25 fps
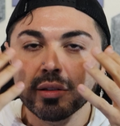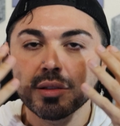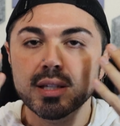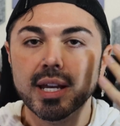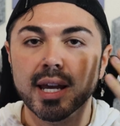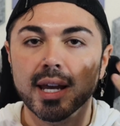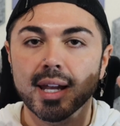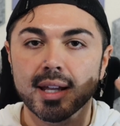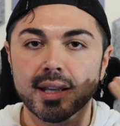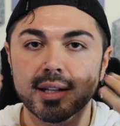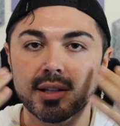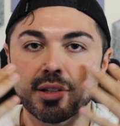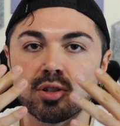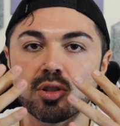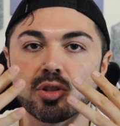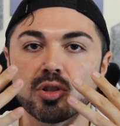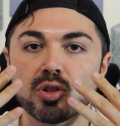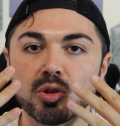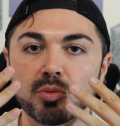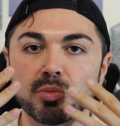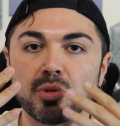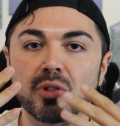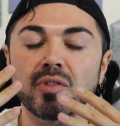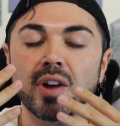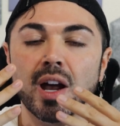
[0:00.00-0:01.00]
tend
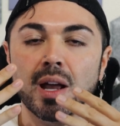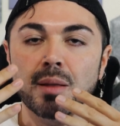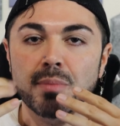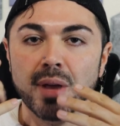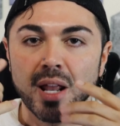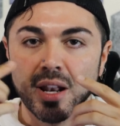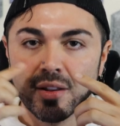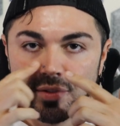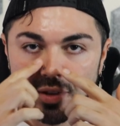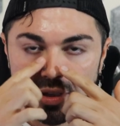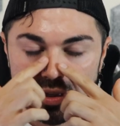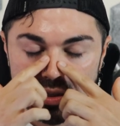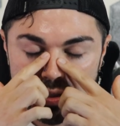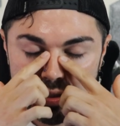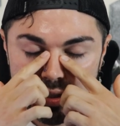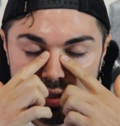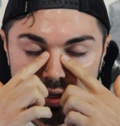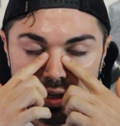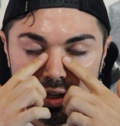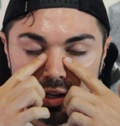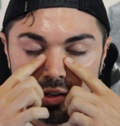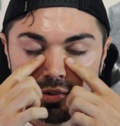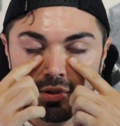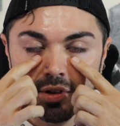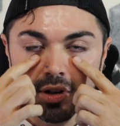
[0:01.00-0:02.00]
to provide benefits
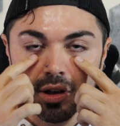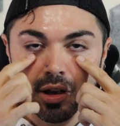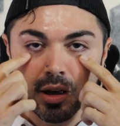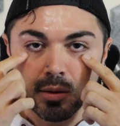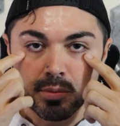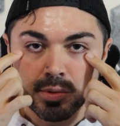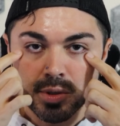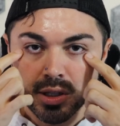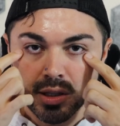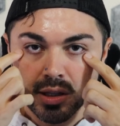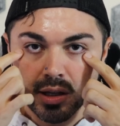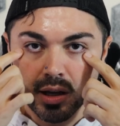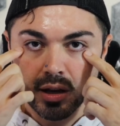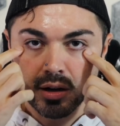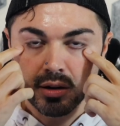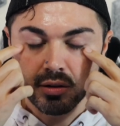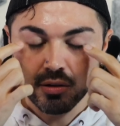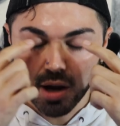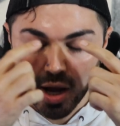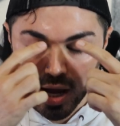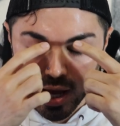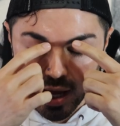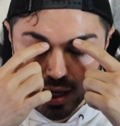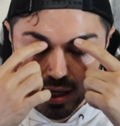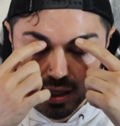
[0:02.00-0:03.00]
even up to the
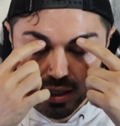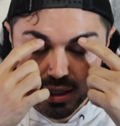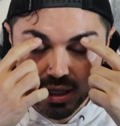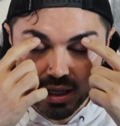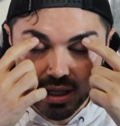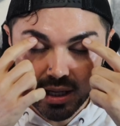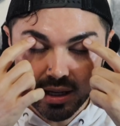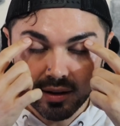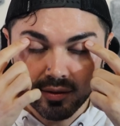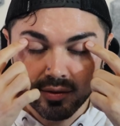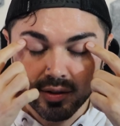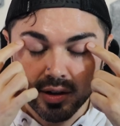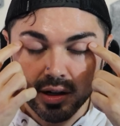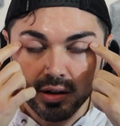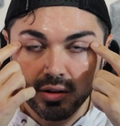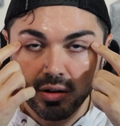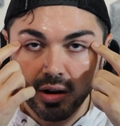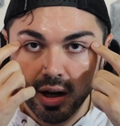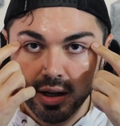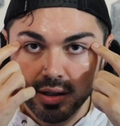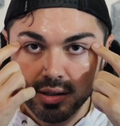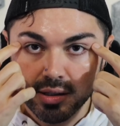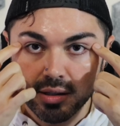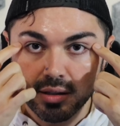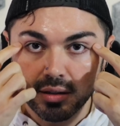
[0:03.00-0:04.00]
under eye and even
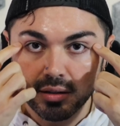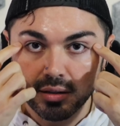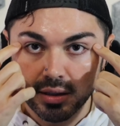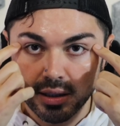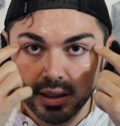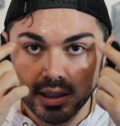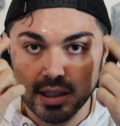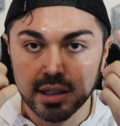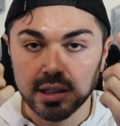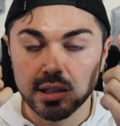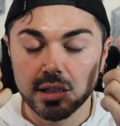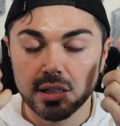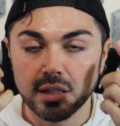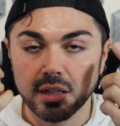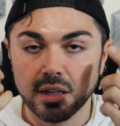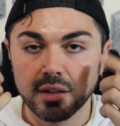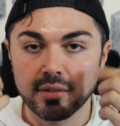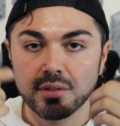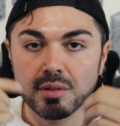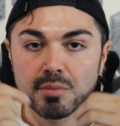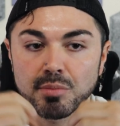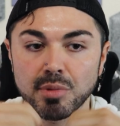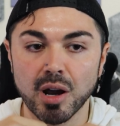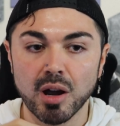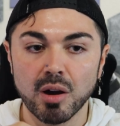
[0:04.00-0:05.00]
across the lid
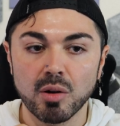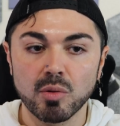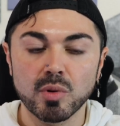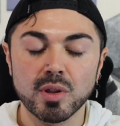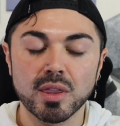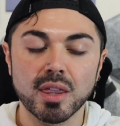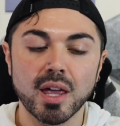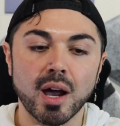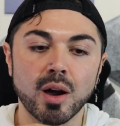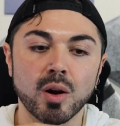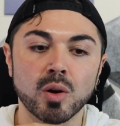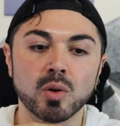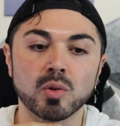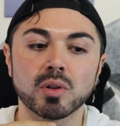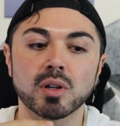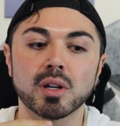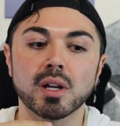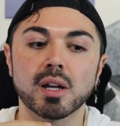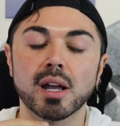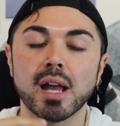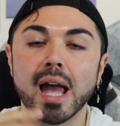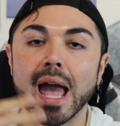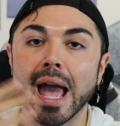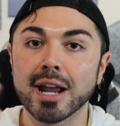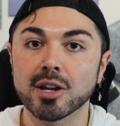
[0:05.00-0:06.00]
of the brow without
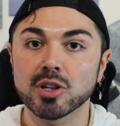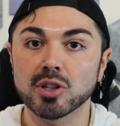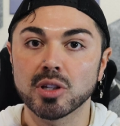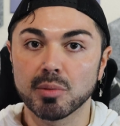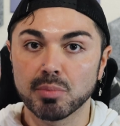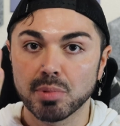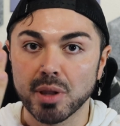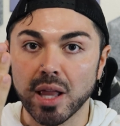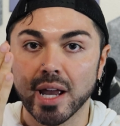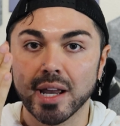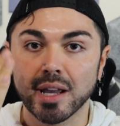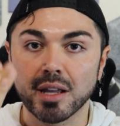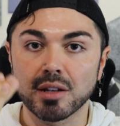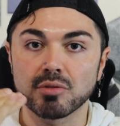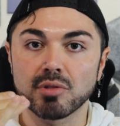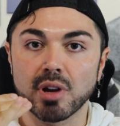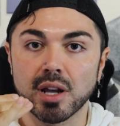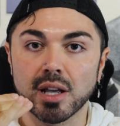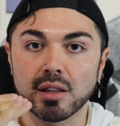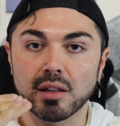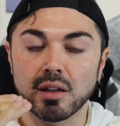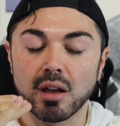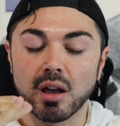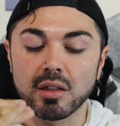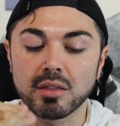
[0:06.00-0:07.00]
actually applying it
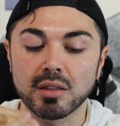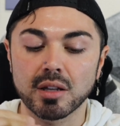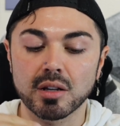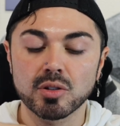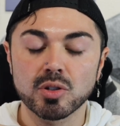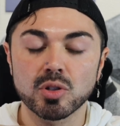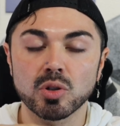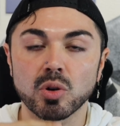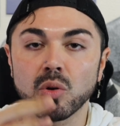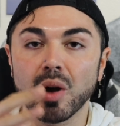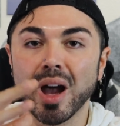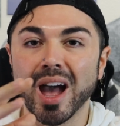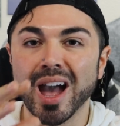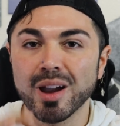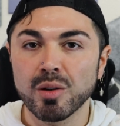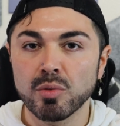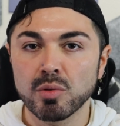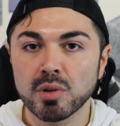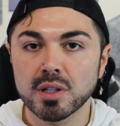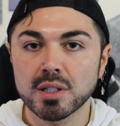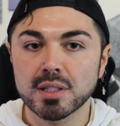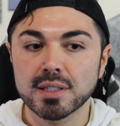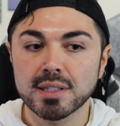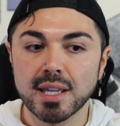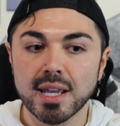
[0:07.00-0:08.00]
directly on there. So I
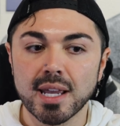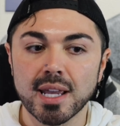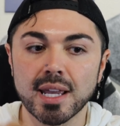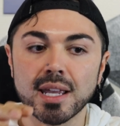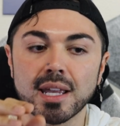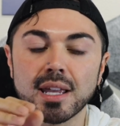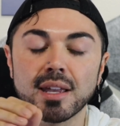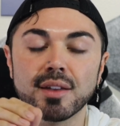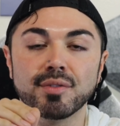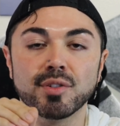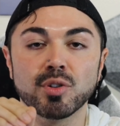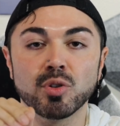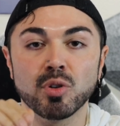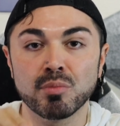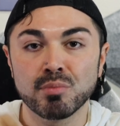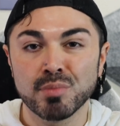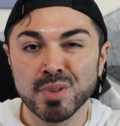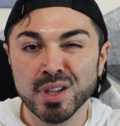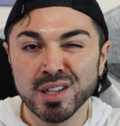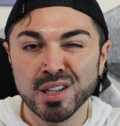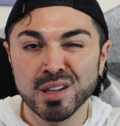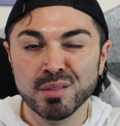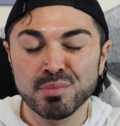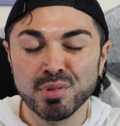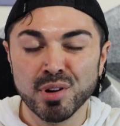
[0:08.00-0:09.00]
would say if you're
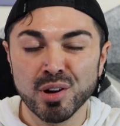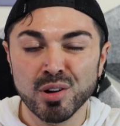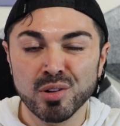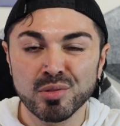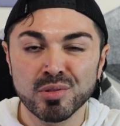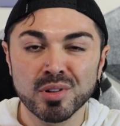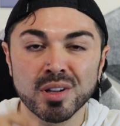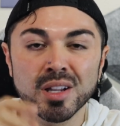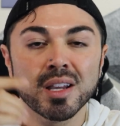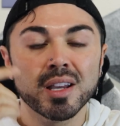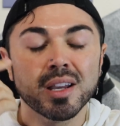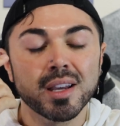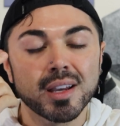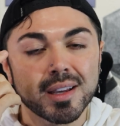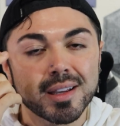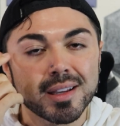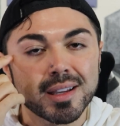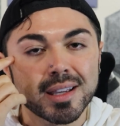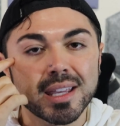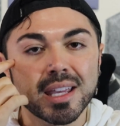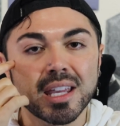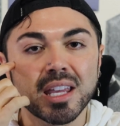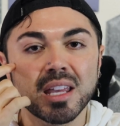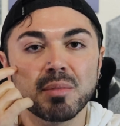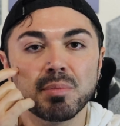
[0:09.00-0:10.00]
milia prone,
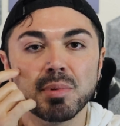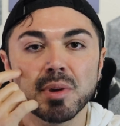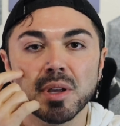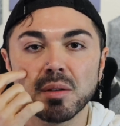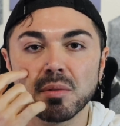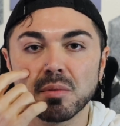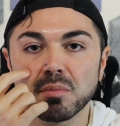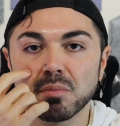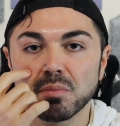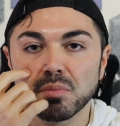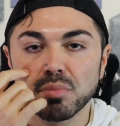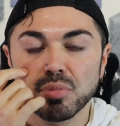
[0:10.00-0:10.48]
keep it